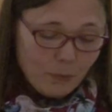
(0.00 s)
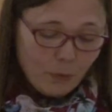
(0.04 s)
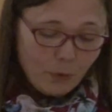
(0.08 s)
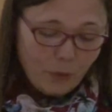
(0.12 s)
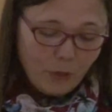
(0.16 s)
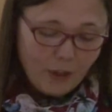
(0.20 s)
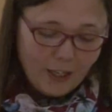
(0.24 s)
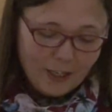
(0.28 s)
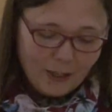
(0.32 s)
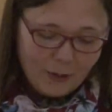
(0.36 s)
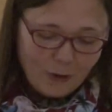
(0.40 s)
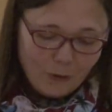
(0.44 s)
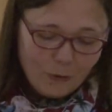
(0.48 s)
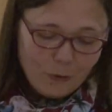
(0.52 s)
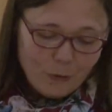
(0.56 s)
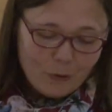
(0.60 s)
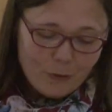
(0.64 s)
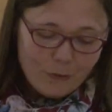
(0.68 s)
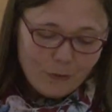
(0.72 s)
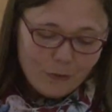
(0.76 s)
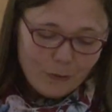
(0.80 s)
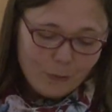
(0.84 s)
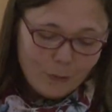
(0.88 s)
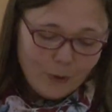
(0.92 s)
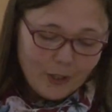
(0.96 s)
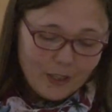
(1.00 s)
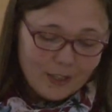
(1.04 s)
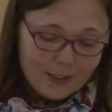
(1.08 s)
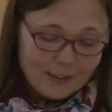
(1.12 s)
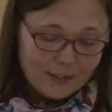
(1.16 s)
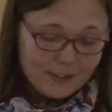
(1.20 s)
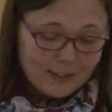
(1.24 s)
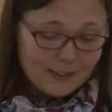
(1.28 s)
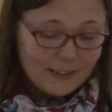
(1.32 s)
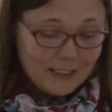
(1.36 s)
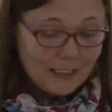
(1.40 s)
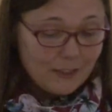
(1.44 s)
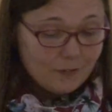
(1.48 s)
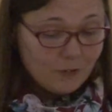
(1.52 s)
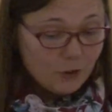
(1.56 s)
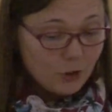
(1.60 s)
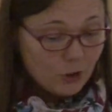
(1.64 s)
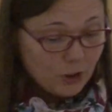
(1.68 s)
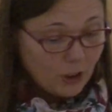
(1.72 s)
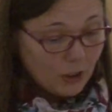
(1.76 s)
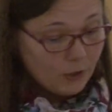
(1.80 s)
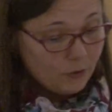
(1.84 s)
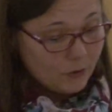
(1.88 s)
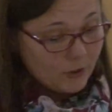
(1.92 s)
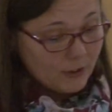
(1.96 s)
think all of the work Stephen
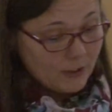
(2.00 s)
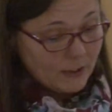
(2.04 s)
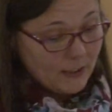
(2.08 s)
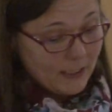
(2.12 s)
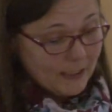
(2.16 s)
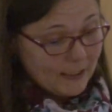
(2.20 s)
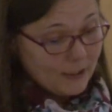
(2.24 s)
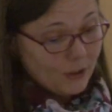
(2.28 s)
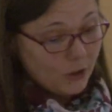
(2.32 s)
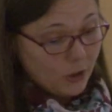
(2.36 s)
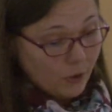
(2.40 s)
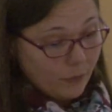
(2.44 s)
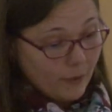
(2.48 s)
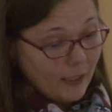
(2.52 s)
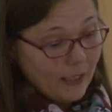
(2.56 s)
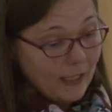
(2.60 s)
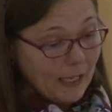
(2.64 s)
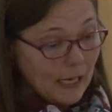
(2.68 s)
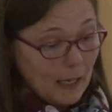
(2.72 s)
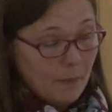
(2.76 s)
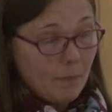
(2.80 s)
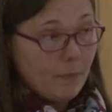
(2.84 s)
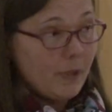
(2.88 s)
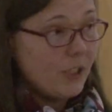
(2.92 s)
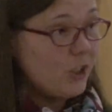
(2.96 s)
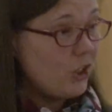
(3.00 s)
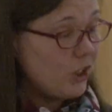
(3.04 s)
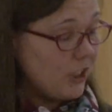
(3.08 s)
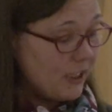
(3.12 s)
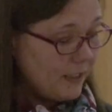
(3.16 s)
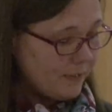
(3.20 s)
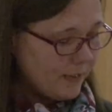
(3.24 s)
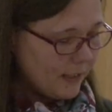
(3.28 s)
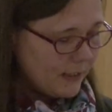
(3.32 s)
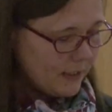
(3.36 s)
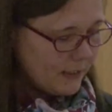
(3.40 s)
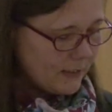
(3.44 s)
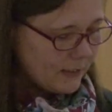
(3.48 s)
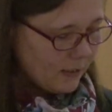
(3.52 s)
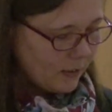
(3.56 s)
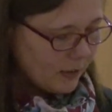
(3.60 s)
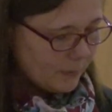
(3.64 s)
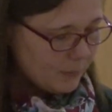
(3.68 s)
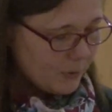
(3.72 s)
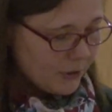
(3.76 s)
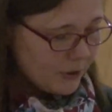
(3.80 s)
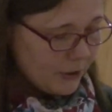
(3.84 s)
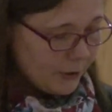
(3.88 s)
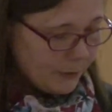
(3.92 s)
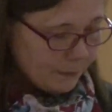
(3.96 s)
shows us needs doing can be achieved
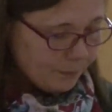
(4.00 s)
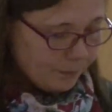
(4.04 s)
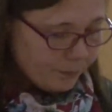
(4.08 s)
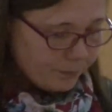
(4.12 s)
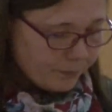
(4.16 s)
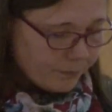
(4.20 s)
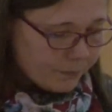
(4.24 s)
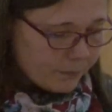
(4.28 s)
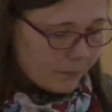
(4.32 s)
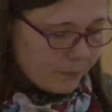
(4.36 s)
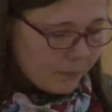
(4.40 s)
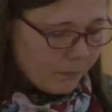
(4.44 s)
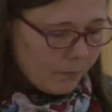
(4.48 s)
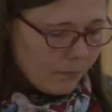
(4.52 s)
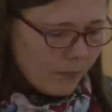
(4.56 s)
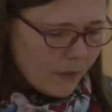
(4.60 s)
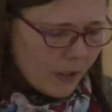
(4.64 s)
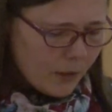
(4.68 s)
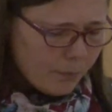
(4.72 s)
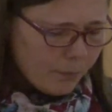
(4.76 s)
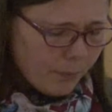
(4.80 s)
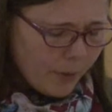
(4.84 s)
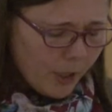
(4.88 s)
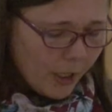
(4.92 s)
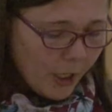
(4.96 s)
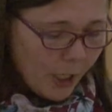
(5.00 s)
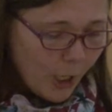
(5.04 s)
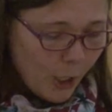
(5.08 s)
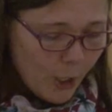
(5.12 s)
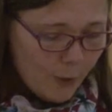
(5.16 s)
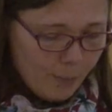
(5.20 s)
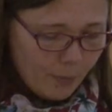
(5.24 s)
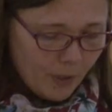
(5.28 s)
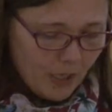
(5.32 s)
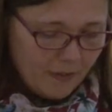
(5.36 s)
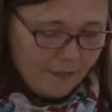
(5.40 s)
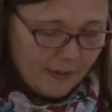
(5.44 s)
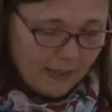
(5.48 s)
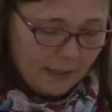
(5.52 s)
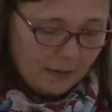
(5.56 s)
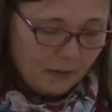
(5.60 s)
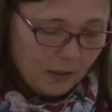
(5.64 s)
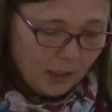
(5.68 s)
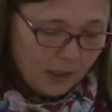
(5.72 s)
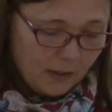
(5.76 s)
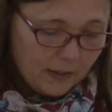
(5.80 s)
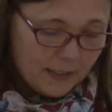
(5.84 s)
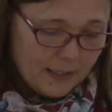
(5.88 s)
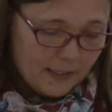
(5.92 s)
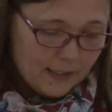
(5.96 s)
anytime soon. But I hope I've
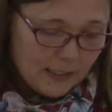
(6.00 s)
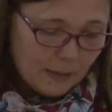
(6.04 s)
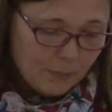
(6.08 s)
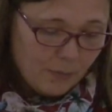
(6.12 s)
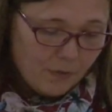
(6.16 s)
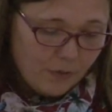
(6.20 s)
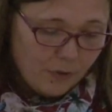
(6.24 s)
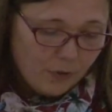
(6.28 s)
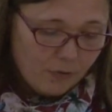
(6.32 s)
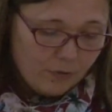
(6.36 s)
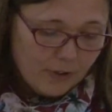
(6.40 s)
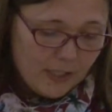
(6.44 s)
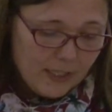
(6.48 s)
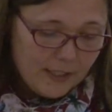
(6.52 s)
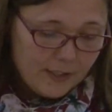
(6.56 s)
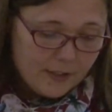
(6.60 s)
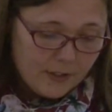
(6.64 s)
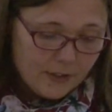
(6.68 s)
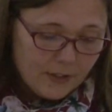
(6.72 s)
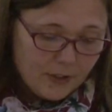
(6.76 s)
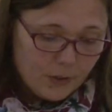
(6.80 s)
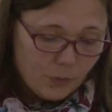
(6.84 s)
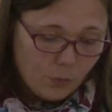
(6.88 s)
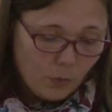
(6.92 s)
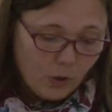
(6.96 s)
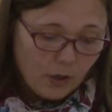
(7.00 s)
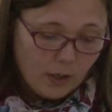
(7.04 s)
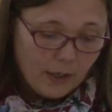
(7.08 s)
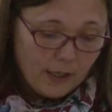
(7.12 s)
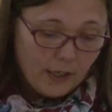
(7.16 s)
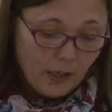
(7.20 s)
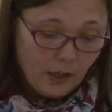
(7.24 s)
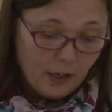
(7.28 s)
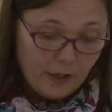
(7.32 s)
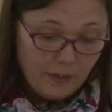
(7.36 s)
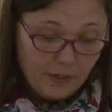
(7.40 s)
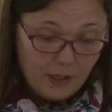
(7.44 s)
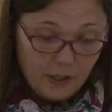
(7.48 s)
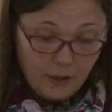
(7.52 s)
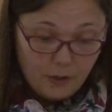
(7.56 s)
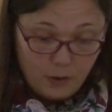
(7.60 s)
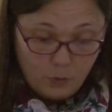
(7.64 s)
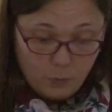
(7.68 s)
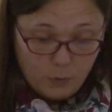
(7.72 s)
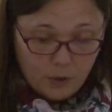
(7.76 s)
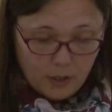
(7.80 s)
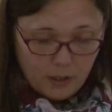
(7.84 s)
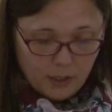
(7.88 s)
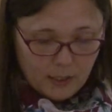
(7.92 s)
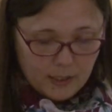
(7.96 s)
outlined some of the reasons why I think the
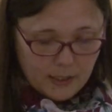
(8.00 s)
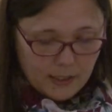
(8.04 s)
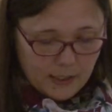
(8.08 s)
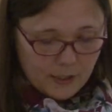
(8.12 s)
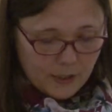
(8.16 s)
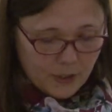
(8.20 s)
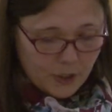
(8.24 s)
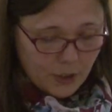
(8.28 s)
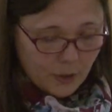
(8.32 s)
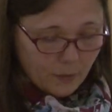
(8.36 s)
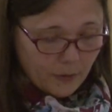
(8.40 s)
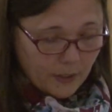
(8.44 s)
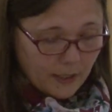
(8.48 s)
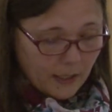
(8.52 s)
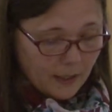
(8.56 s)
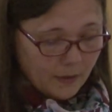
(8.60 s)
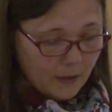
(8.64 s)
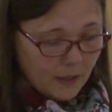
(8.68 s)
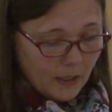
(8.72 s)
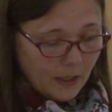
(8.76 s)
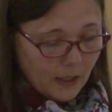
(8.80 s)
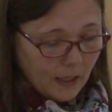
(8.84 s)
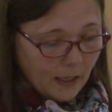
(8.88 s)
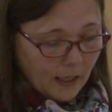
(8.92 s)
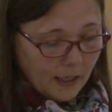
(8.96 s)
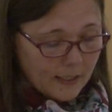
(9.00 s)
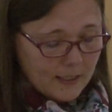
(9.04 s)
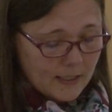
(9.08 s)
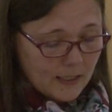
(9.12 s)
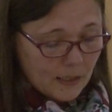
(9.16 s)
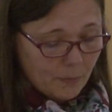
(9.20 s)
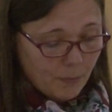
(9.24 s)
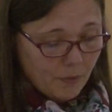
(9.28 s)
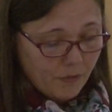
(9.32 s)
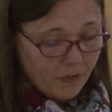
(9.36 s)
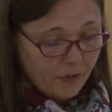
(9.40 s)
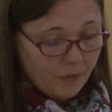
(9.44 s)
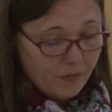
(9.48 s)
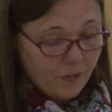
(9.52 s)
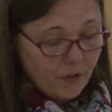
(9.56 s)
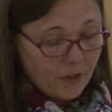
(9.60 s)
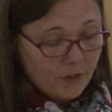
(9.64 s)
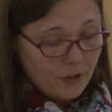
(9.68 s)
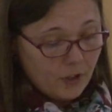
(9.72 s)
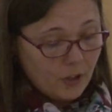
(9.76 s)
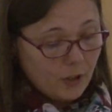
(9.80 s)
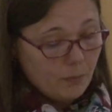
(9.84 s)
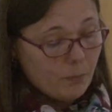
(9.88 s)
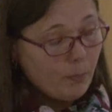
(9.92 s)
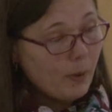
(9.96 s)
work needs doing and some of the
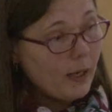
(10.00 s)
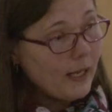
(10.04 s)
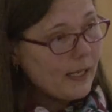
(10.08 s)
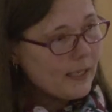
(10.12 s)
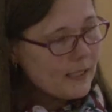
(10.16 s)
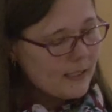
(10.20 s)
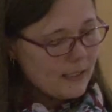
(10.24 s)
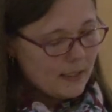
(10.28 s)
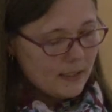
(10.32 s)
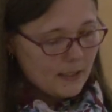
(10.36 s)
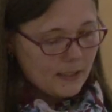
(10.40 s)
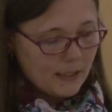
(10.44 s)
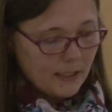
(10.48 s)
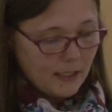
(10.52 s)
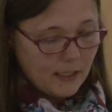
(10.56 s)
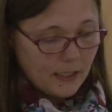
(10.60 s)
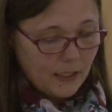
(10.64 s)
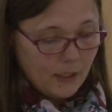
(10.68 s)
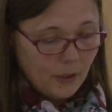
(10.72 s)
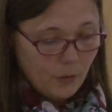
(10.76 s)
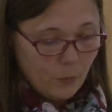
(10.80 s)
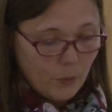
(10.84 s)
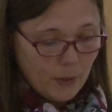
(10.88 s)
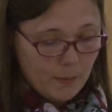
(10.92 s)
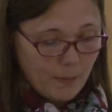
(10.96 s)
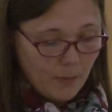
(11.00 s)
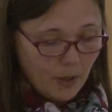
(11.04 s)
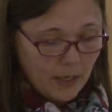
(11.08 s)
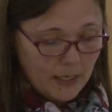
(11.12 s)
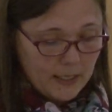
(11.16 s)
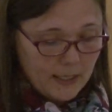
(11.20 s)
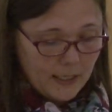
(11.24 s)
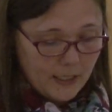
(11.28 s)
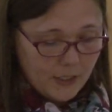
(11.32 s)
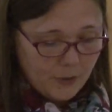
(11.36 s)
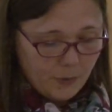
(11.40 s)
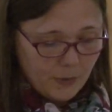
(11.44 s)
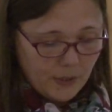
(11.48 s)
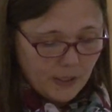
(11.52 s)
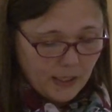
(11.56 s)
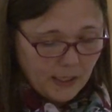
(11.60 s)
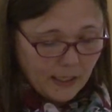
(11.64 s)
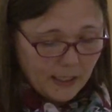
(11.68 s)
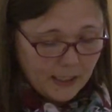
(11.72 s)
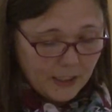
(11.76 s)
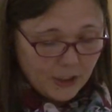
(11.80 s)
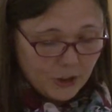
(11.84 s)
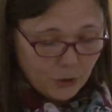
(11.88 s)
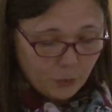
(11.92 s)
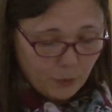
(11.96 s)
further complexity we might need to
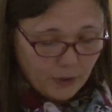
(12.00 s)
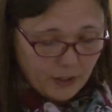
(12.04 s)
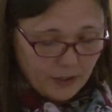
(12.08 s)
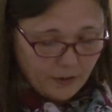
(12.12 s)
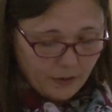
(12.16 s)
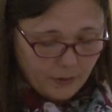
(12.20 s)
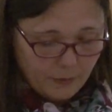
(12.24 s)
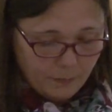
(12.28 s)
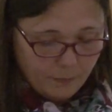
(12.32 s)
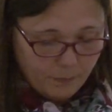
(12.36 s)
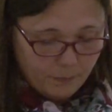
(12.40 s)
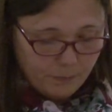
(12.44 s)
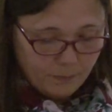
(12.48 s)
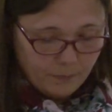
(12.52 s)
engage with.